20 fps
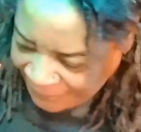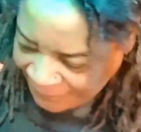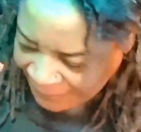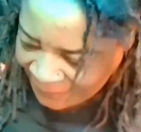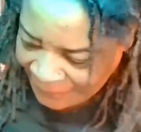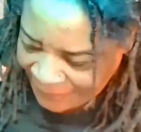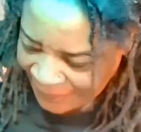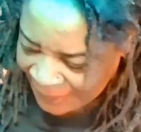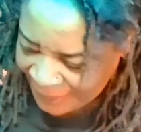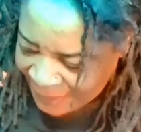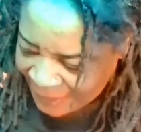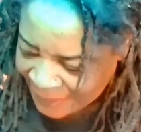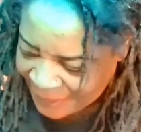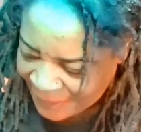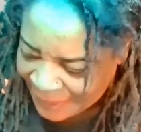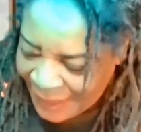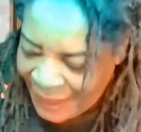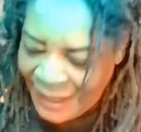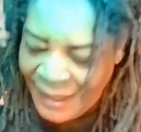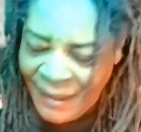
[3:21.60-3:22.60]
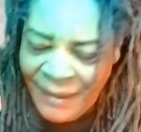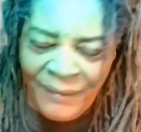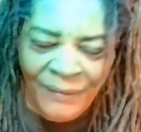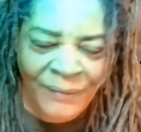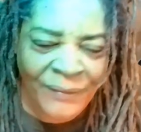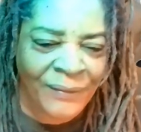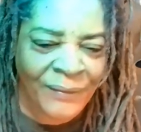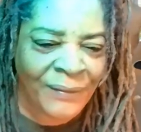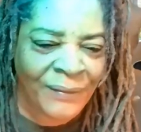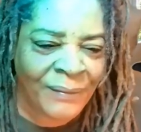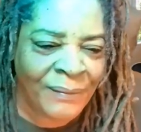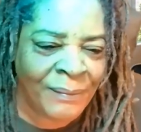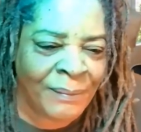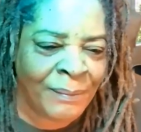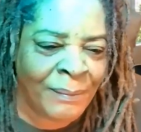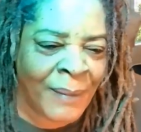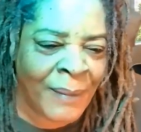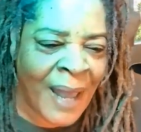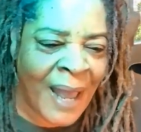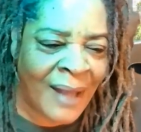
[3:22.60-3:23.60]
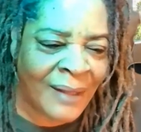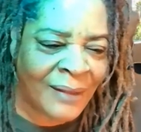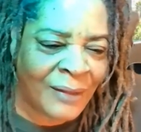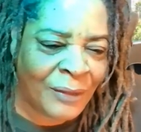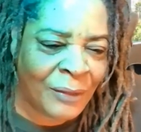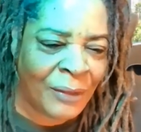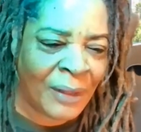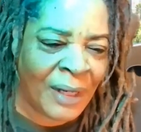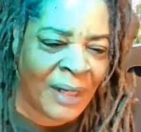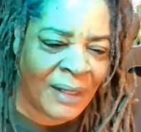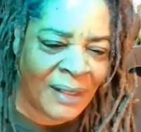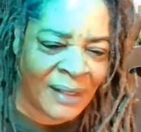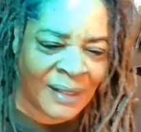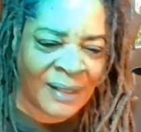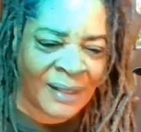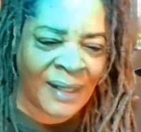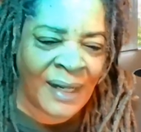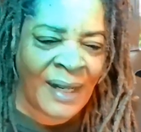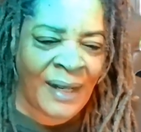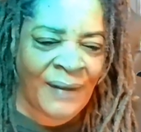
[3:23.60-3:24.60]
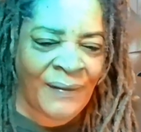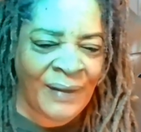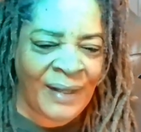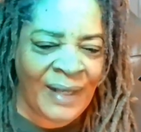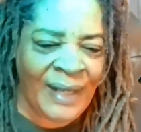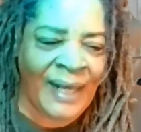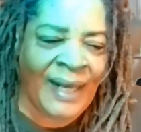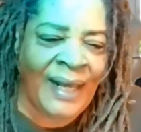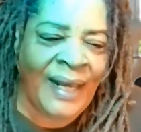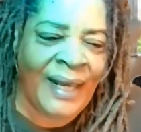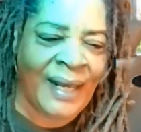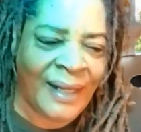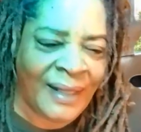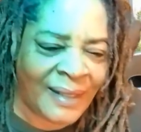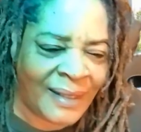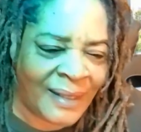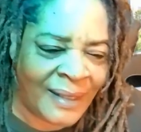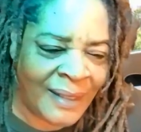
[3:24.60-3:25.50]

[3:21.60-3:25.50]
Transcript: and the slave master and the slave kids